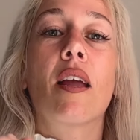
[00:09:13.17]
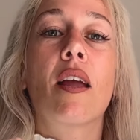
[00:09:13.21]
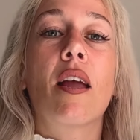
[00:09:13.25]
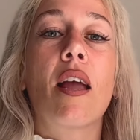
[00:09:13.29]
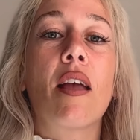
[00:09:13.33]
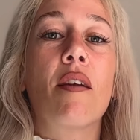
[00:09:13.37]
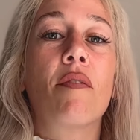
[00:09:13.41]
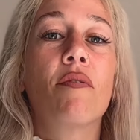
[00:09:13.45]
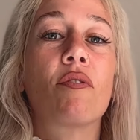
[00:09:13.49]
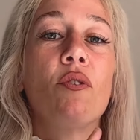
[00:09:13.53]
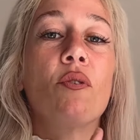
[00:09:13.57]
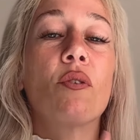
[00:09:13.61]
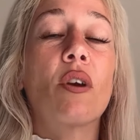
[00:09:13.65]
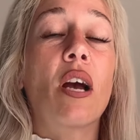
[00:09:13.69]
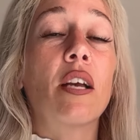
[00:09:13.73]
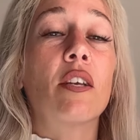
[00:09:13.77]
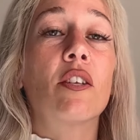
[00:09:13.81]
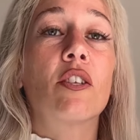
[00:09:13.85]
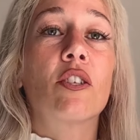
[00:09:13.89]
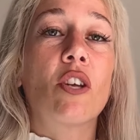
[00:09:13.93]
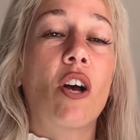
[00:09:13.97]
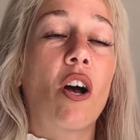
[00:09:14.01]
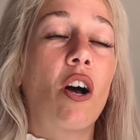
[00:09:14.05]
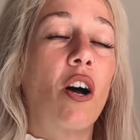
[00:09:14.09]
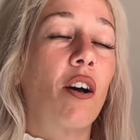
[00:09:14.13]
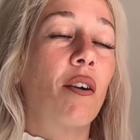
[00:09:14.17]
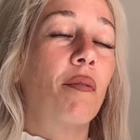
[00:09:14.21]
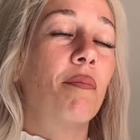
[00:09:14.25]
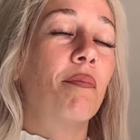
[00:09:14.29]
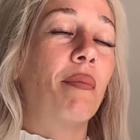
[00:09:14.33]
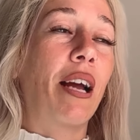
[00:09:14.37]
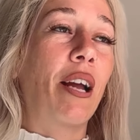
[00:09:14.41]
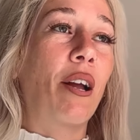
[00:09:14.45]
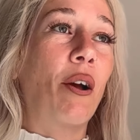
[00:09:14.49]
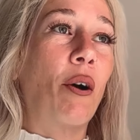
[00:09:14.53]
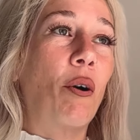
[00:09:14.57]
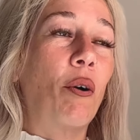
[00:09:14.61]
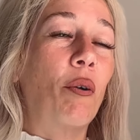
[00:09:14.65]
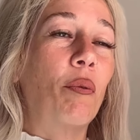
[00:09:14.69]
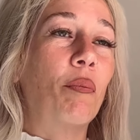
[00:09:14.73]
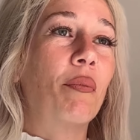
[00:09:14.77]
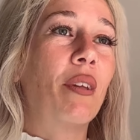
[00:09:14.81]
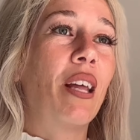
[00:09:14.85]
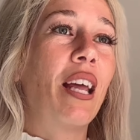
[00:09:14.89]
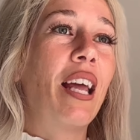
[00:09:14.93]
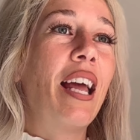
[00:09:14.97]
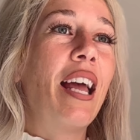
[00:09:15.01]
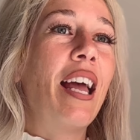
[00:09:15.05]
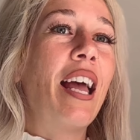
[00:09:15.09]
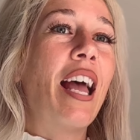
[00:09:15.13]
If you guys saw my home,
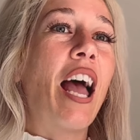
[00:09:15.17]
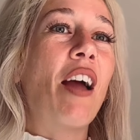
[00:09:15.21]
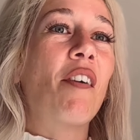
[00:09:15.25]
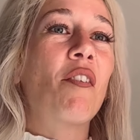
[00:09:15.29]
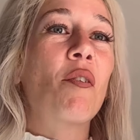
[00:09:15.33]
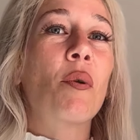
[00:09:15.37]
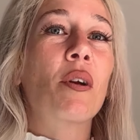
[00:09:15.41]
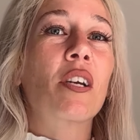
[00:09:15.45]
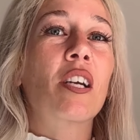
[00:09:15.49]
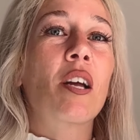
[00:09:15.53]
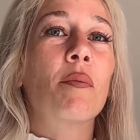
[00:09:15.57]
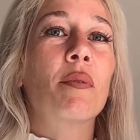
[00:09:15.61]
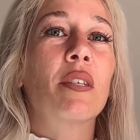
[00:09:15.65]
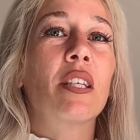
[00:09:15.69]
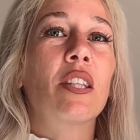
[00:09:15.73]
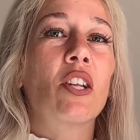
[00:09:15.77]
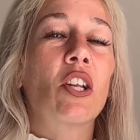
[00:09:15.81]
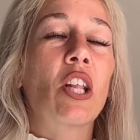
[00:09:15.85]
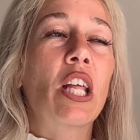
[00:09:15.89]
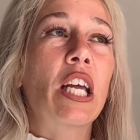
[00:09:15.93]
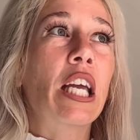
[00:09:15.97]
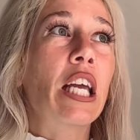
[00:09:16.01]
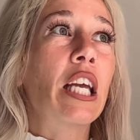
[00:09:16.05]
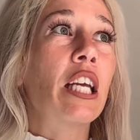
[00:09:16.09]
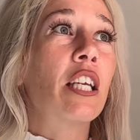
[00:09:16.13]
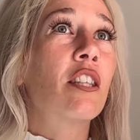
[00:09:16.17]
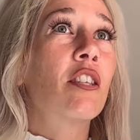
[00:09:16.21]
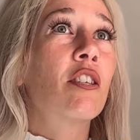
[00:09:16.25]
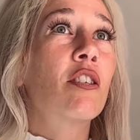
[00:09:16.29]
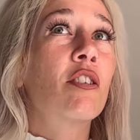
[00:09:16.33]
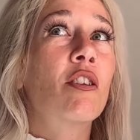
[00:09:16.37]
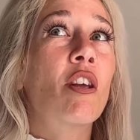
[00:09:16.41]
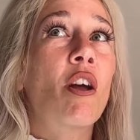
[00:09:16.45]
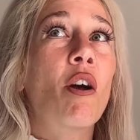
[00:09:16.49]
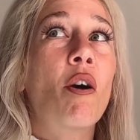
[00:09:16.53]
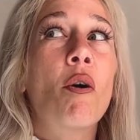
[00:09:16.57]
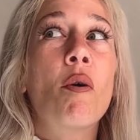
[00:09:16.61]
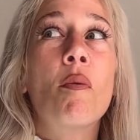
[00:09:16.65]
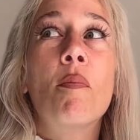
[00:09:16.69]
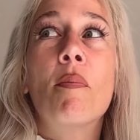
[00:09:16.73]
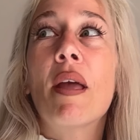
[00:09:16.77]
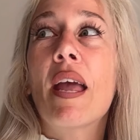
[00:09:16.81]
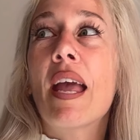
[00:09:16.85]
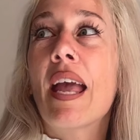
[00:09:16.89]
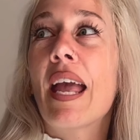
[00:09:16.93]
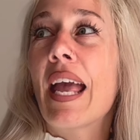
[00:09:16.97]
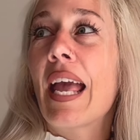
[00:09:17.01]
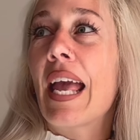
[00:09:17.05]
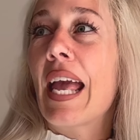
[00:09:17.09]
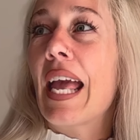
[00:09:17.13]
everyone comes in, they're like, it's so
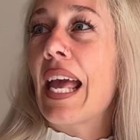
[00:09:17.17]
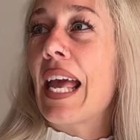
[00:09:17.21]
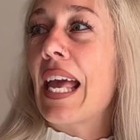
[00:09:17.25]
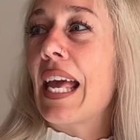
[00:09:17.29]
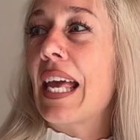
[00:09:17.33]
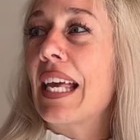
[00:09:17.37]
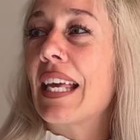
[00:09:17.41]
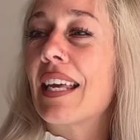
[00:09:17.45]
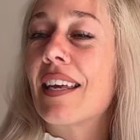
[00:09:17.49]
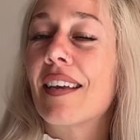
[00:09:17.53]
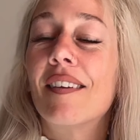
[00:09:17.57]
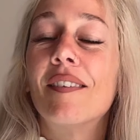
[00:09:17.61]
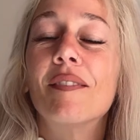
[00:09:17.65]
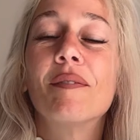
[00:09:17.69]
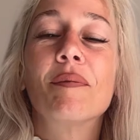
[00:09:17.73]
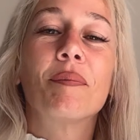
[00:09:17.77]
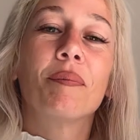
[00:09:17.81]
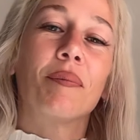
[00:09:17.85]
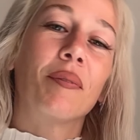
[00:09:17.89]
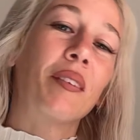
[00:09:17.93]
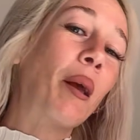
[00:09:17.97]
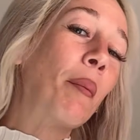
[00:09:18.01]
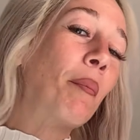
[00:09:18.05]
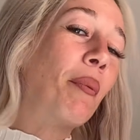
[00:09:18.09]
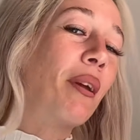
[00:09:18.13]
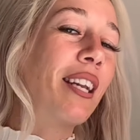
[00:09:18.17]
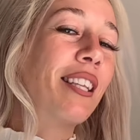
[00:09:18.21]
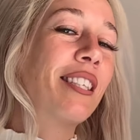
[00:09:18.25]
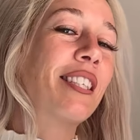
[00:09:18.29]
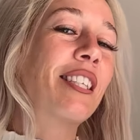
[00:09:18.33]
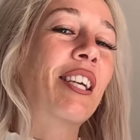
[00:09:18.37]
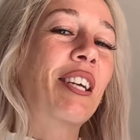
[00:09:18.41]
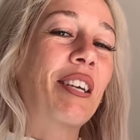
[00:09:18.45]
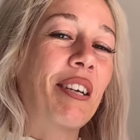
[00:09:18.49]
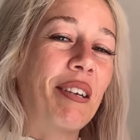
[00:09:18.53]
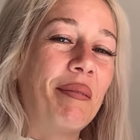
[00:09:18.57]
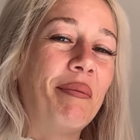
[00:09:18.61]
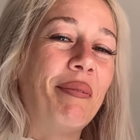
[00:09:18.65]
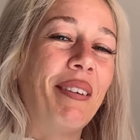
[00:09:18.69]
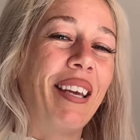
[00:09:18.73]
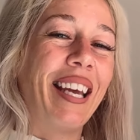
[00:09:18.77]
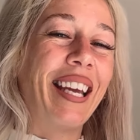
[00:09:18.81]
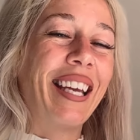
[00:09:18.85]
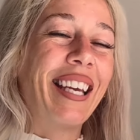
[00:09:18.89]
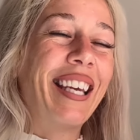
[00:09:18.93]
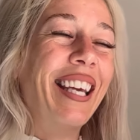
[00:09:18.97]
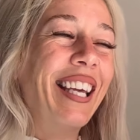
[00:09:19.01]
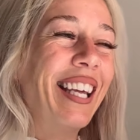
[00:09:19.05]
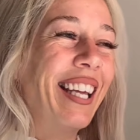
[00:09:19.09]
pink. But it's a good pink.